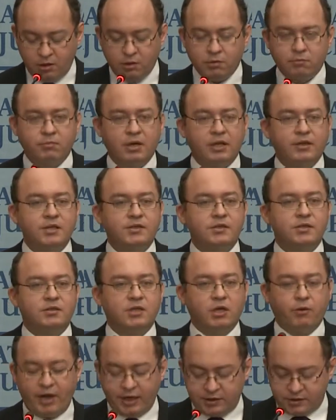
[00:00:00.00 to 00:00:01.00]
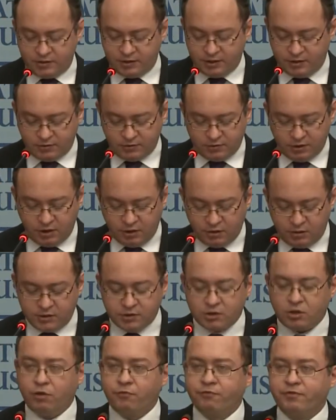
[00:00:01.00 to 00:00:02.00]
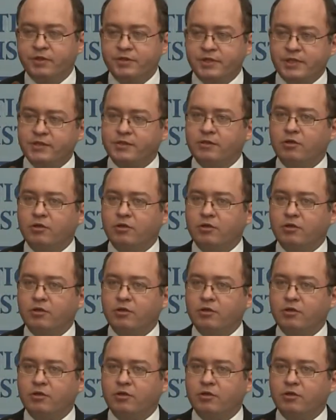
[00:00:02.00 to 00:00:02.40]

But this is no accident. This conference is